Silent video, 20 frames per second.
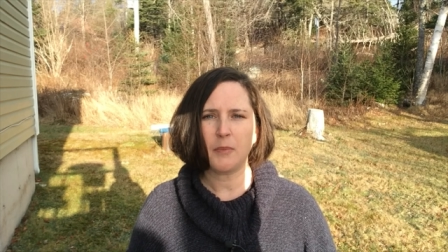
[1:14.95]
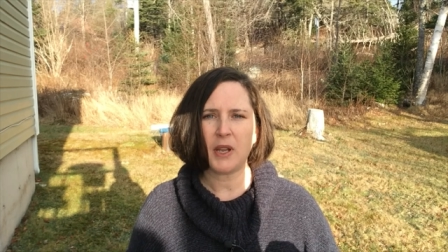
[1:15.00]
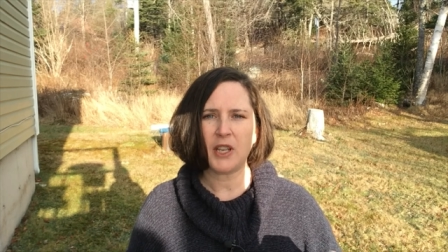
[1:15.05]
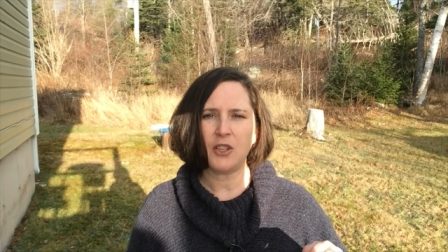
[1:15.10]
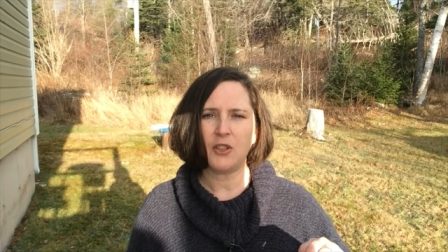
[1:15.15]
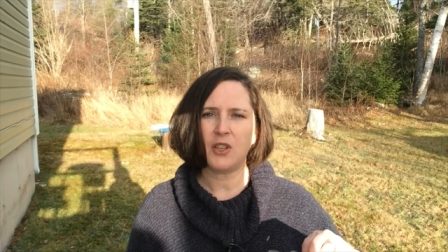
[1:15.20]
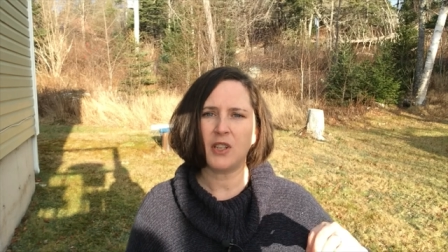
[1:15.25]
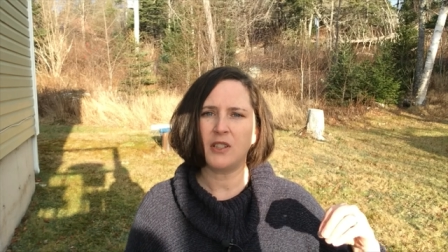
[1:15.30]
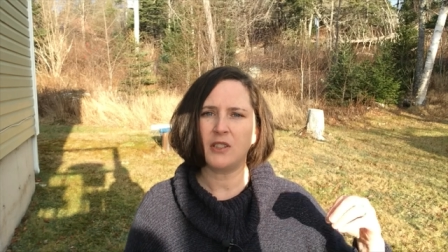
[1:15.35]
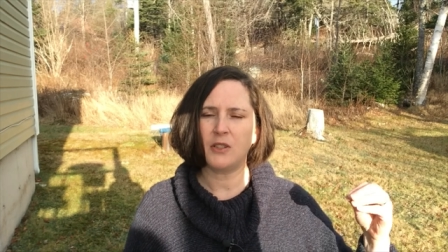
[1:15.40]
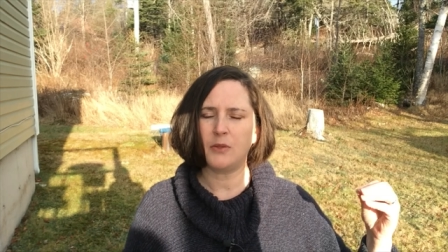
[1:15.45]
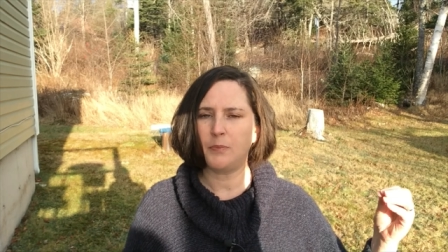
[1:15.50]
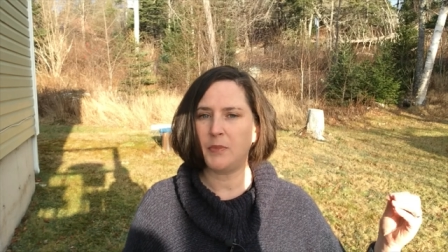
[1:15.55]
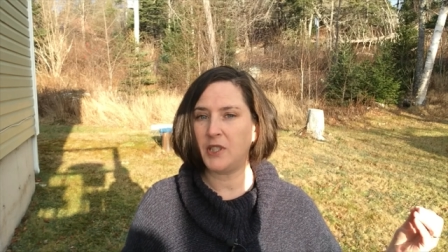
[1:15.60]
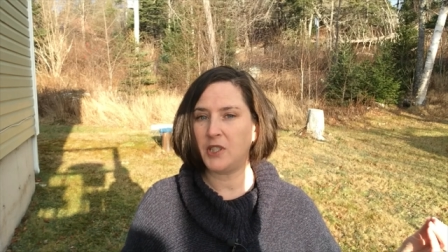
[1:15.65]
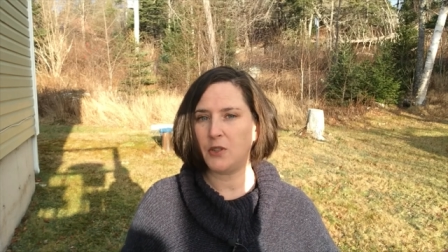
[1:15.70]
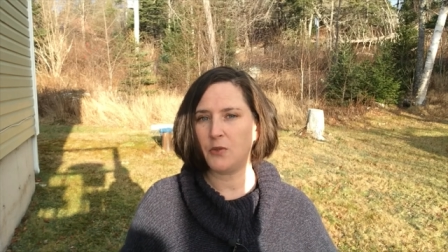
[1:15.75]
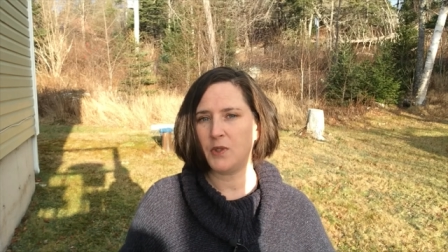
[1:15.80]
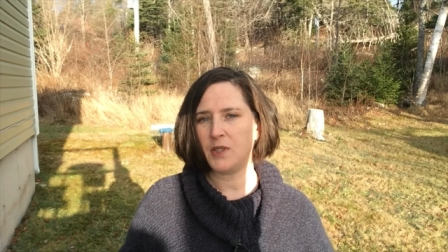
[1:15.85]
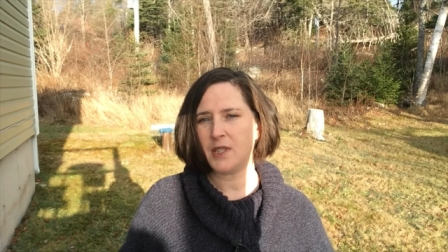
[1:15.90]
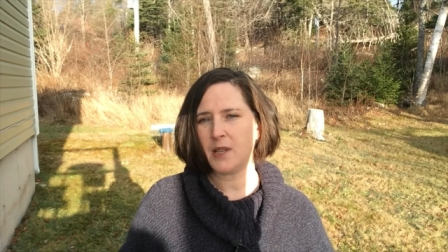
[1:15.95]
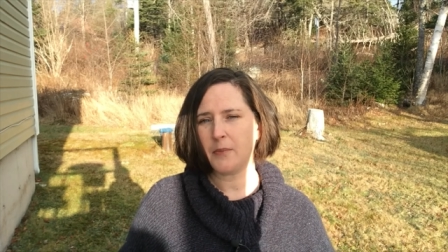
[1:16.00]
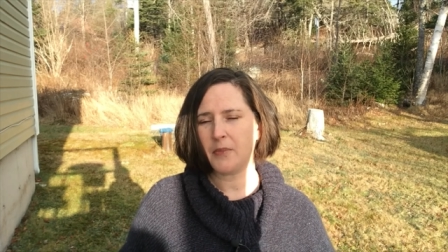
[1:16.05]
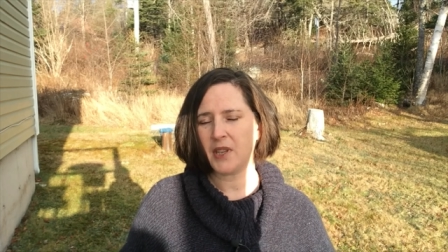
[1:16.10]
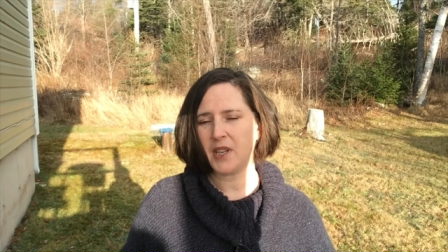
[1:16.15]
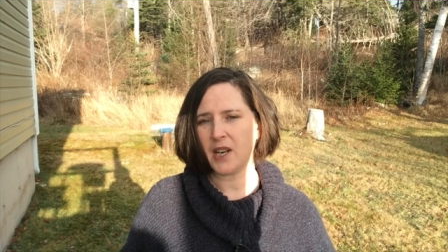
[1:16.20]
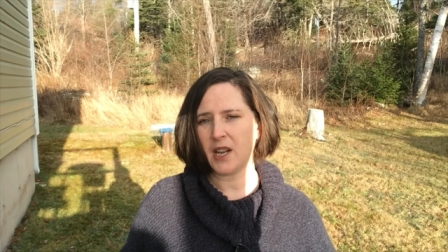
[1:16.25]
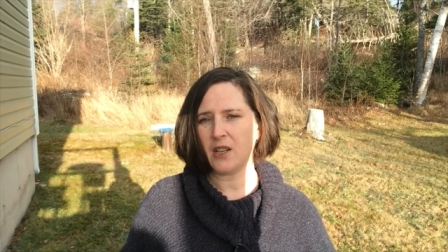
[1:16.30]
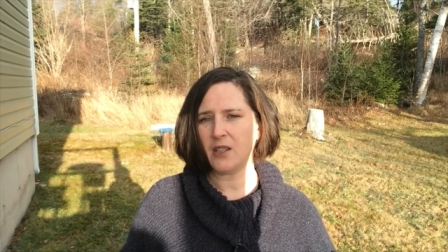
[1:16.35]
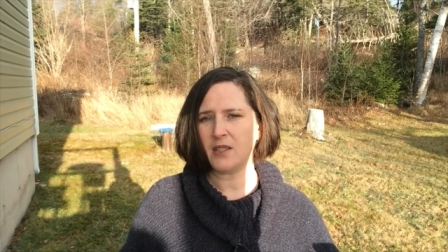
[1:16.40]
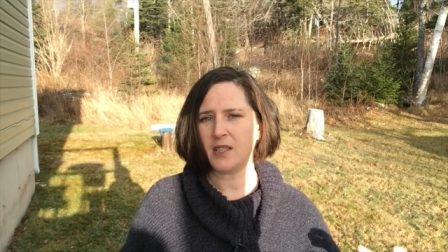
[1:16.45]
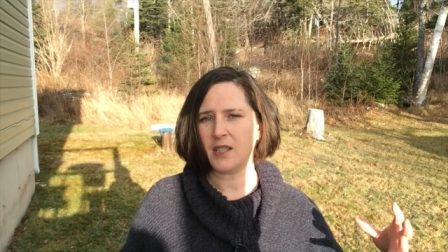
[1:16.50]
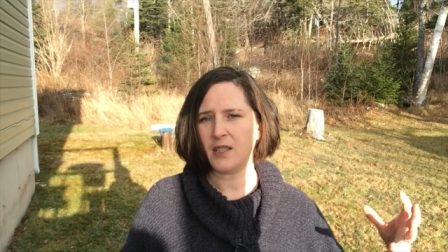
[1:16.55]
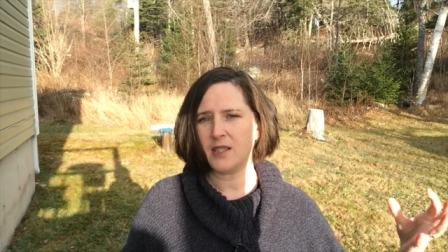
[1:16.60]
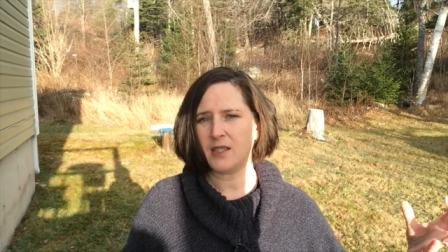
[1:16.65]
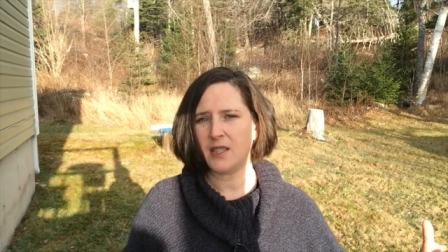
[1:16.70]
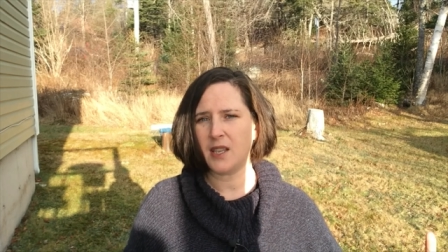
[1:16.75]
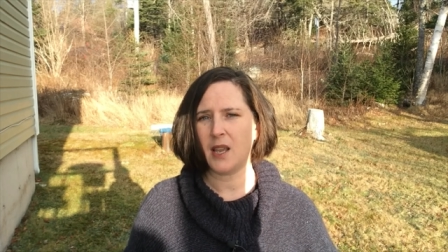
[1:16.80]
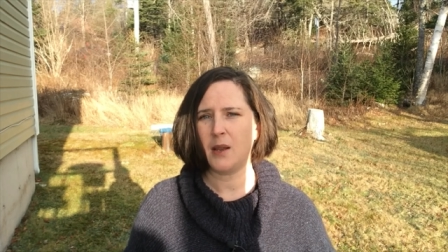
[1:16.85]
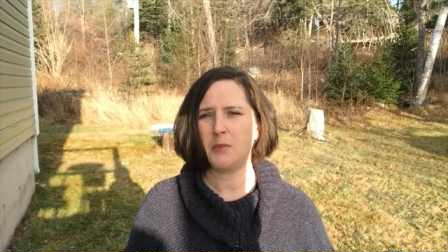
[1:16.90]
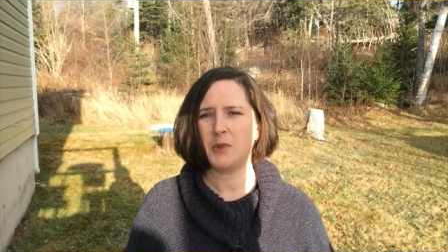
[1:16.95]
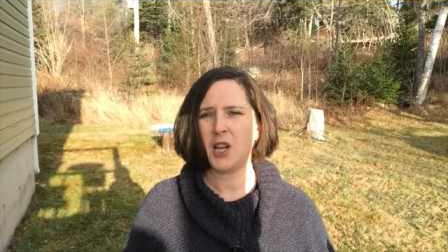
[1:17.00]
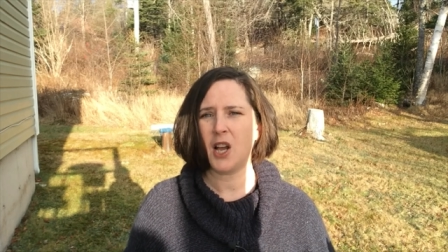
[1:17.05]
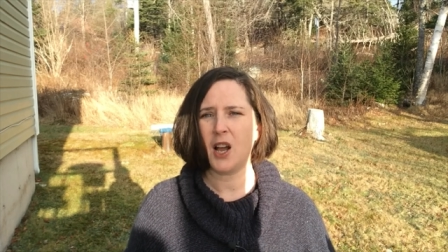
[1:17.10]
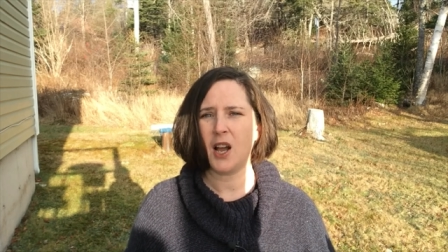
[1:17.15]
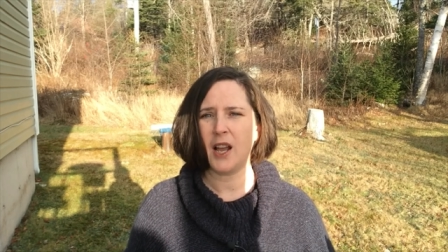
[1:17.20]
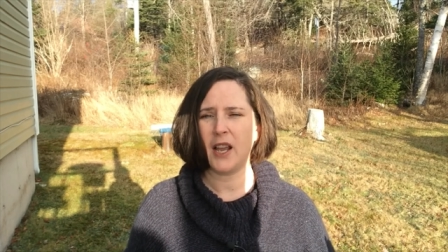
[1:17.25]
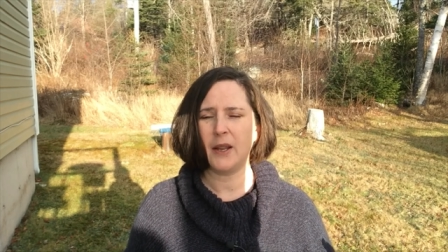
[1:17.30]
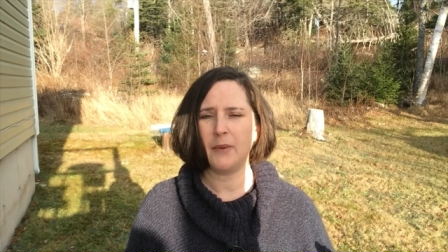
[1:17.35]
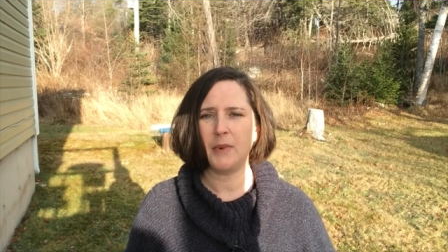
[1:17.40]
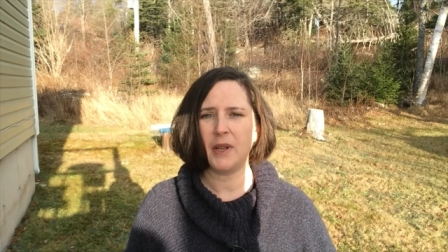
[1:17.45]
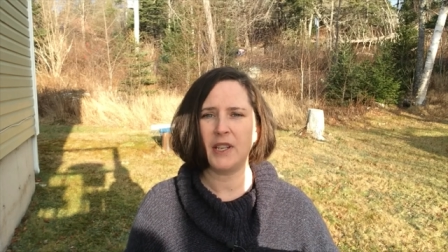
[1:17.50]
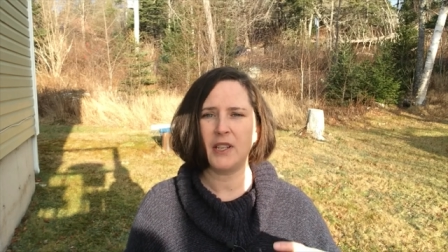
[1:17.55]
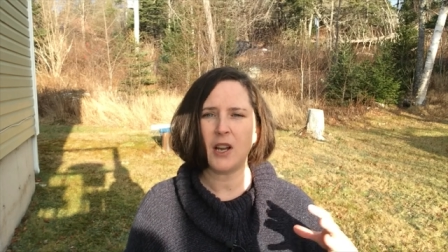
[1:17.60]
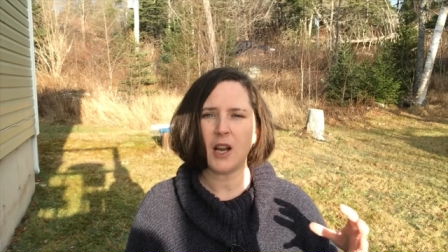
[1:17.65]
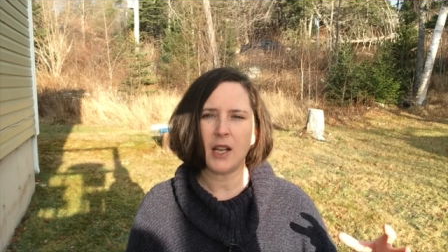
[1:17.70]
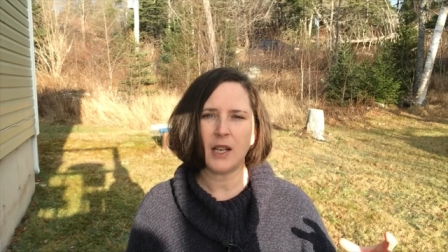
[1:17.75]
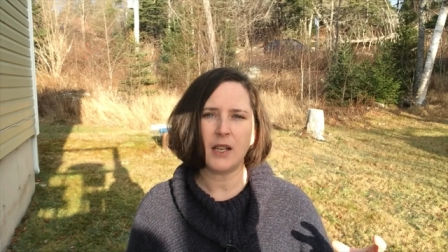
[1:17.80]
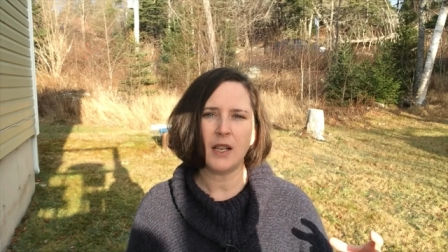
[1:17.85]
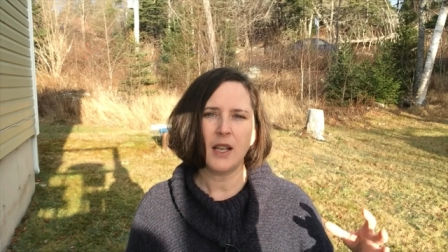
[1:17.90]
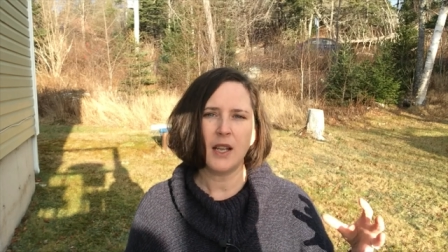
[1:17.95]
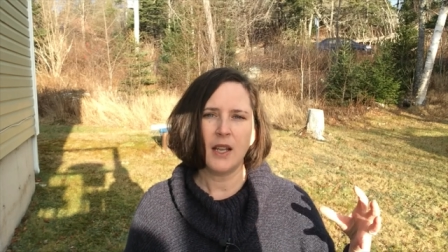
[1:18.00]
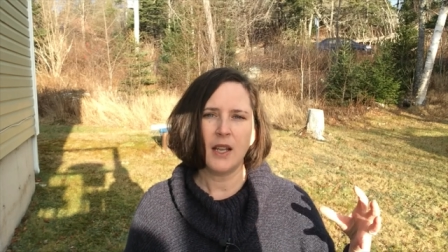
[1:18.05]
but you can be doing something else at the same time and not